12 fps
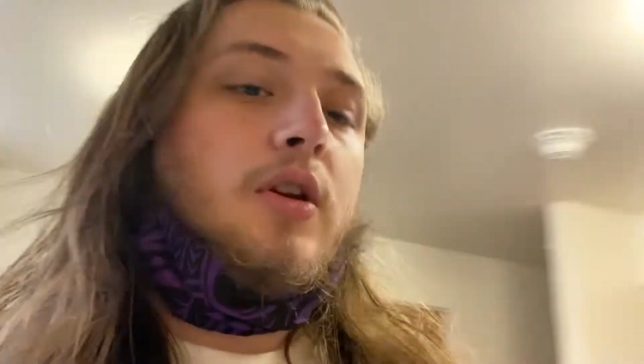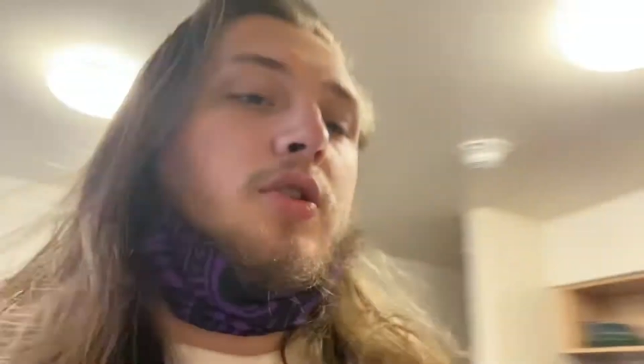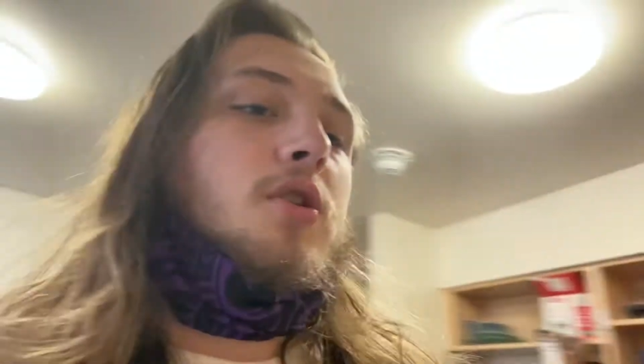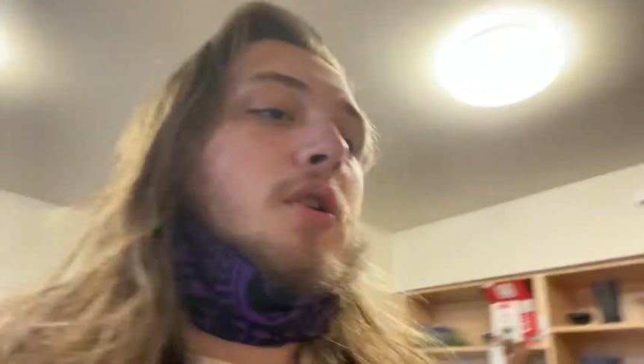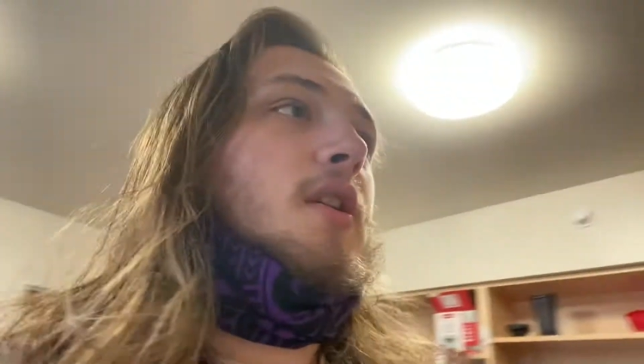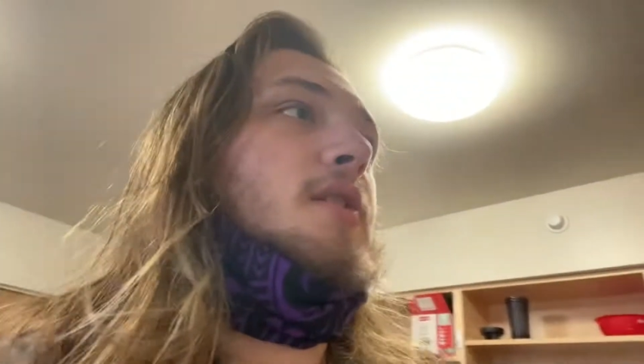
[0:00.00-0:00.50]
I'll
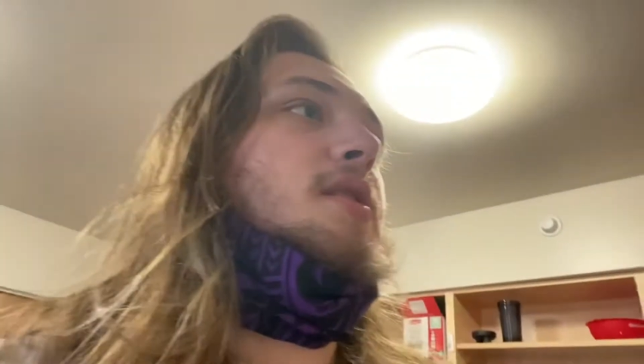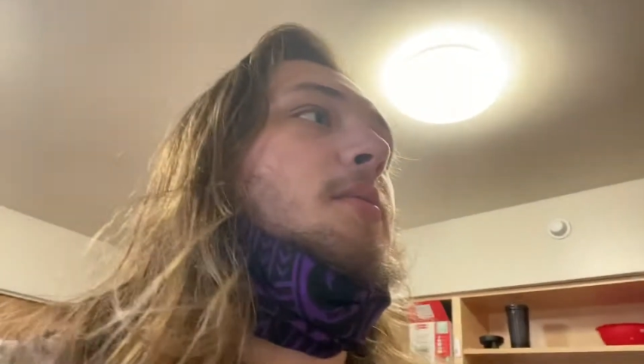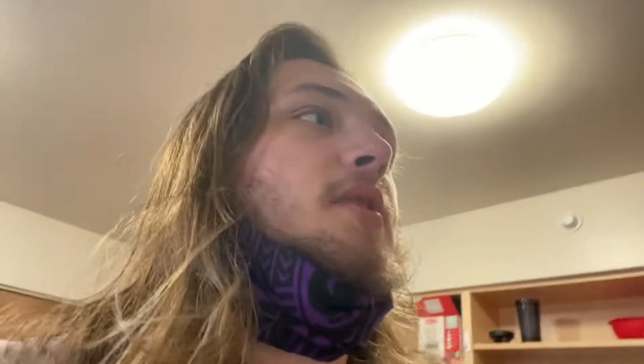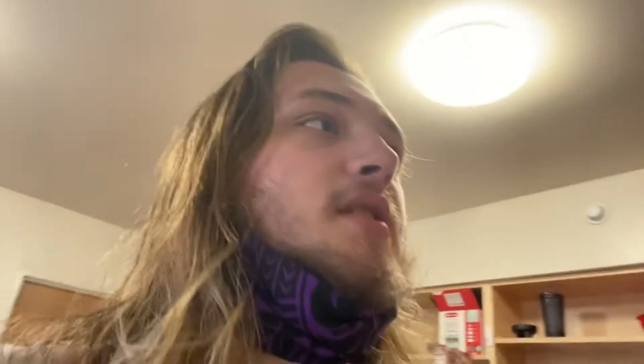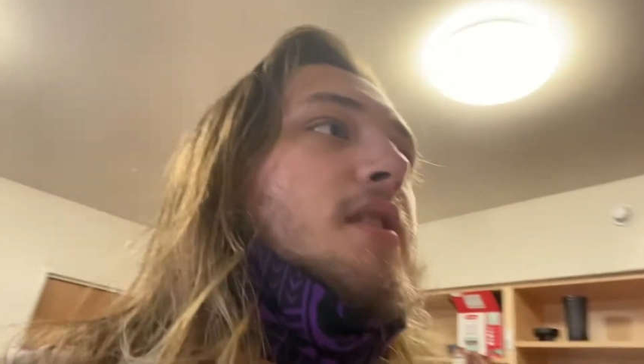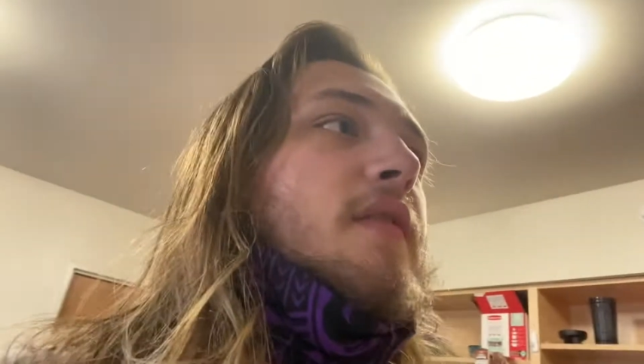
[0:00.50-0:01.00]
show you guys some of
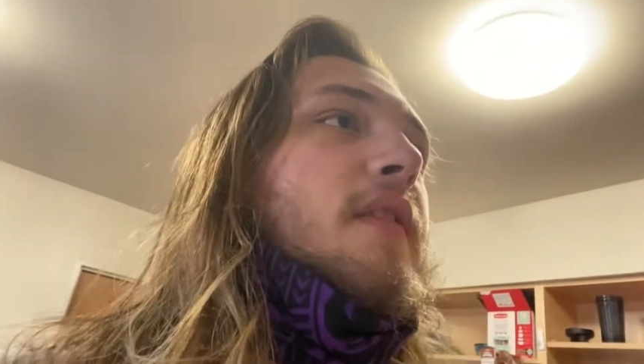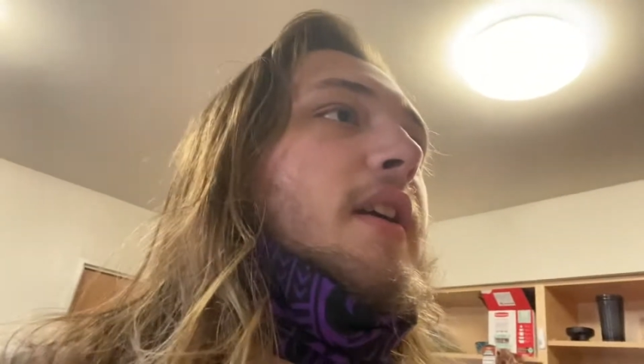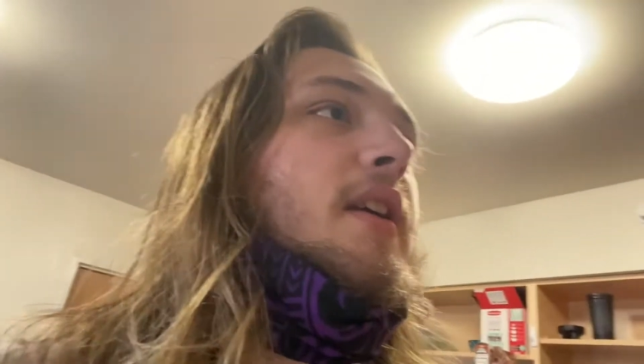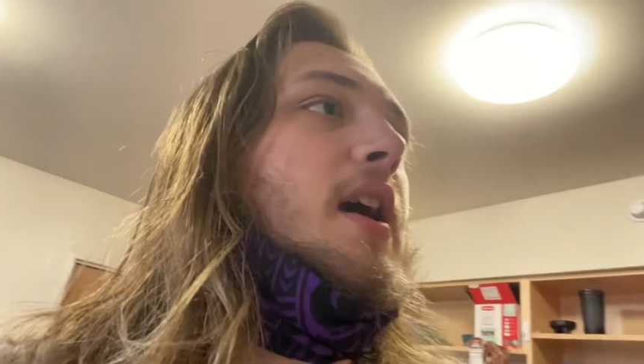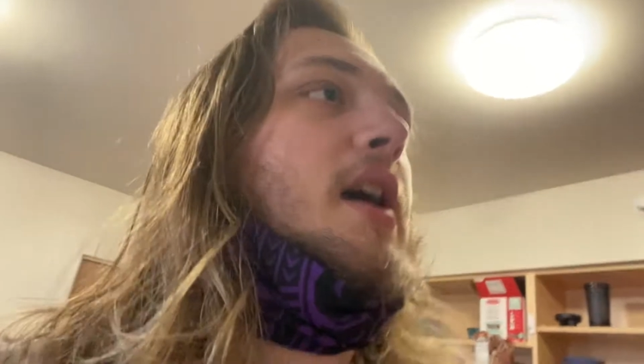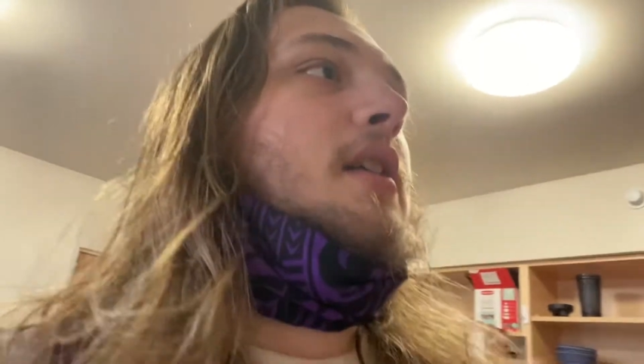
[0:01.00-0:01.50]
the stuff I
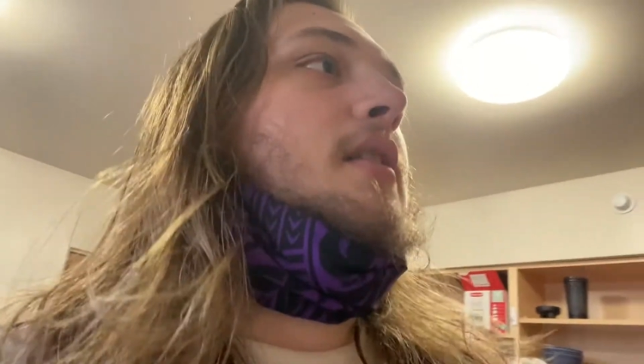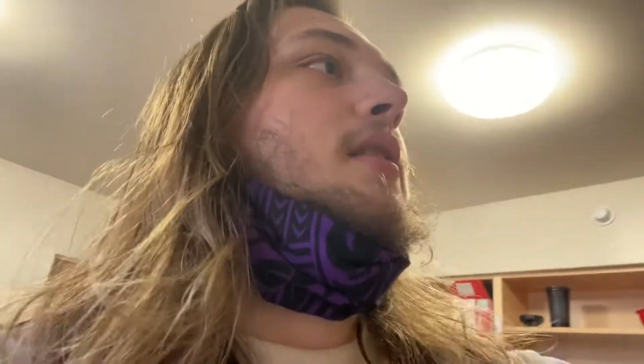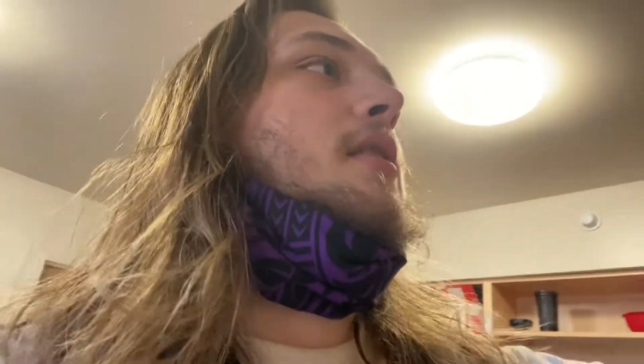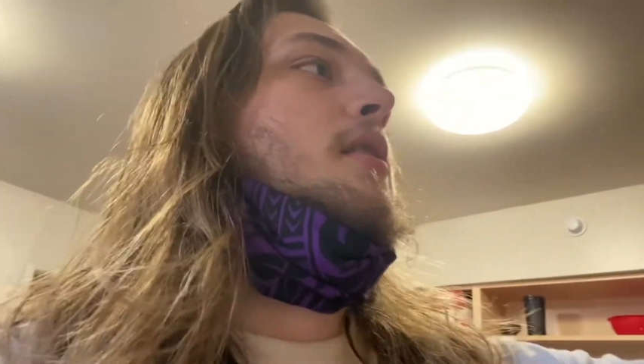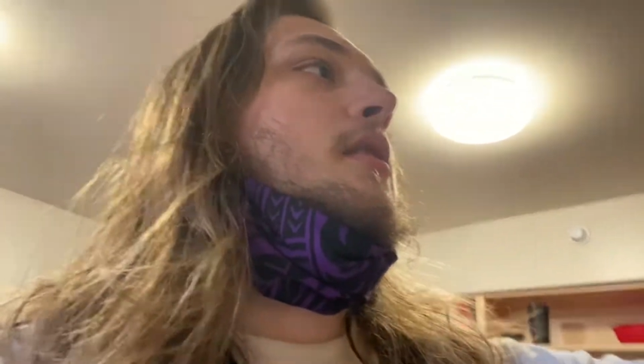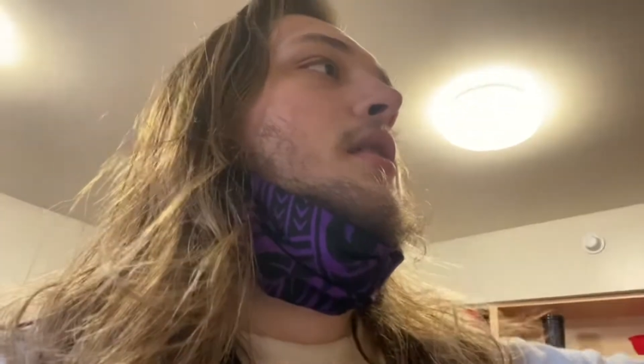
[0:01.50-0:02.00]
got.
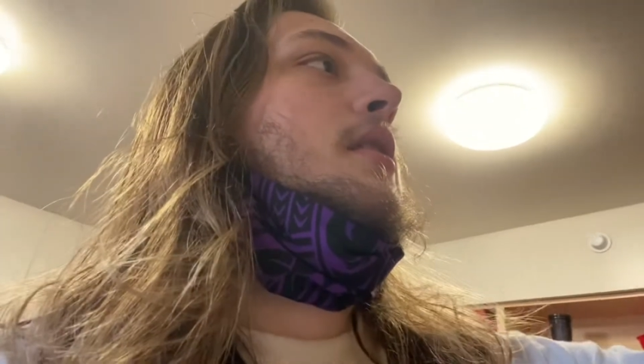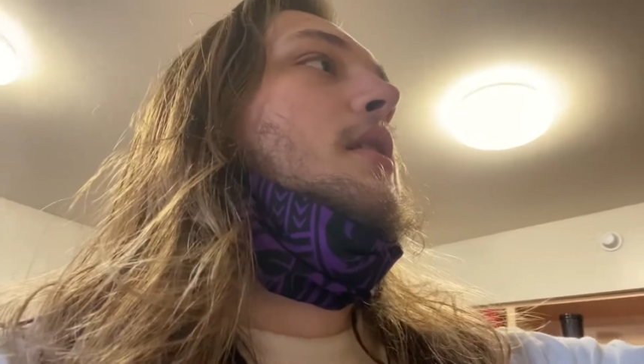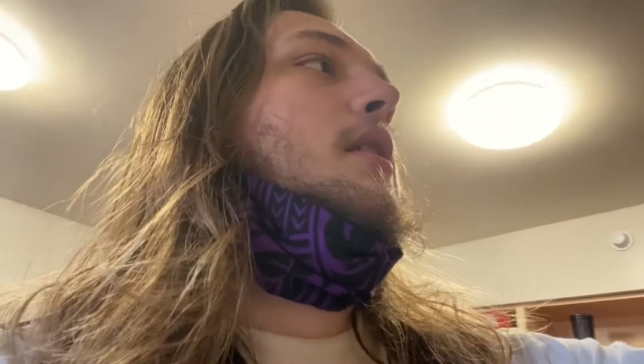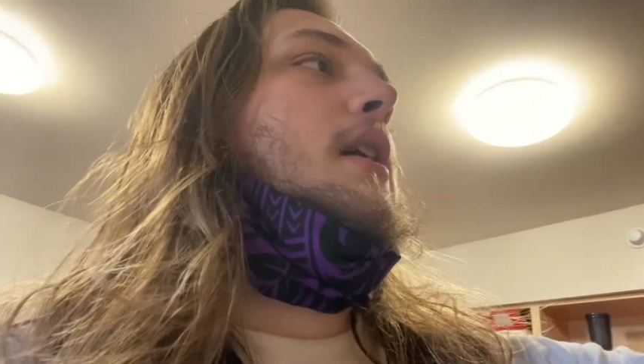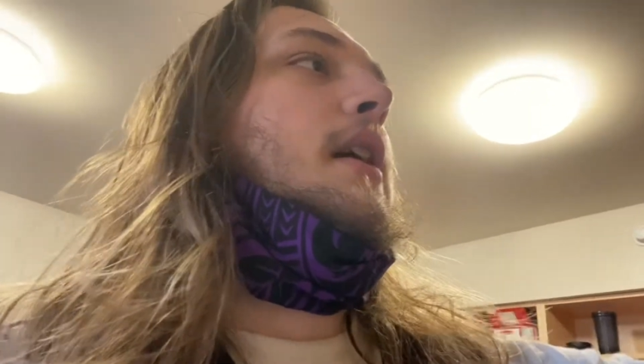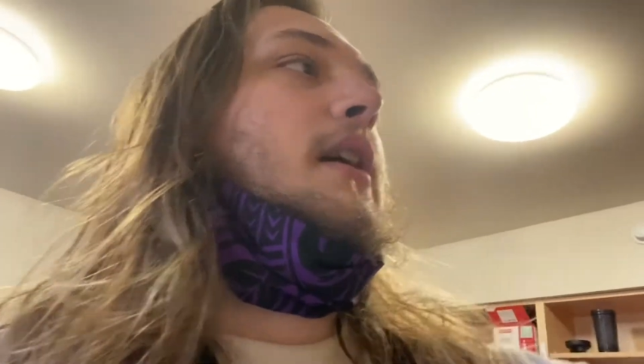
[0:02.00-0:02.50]

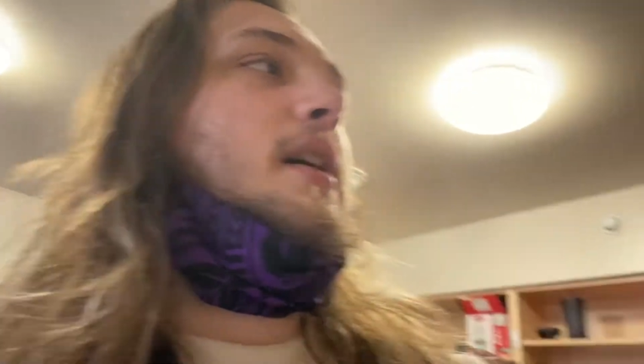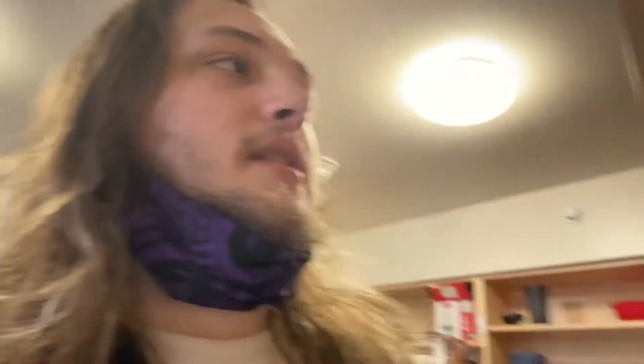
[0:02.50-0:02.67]
I got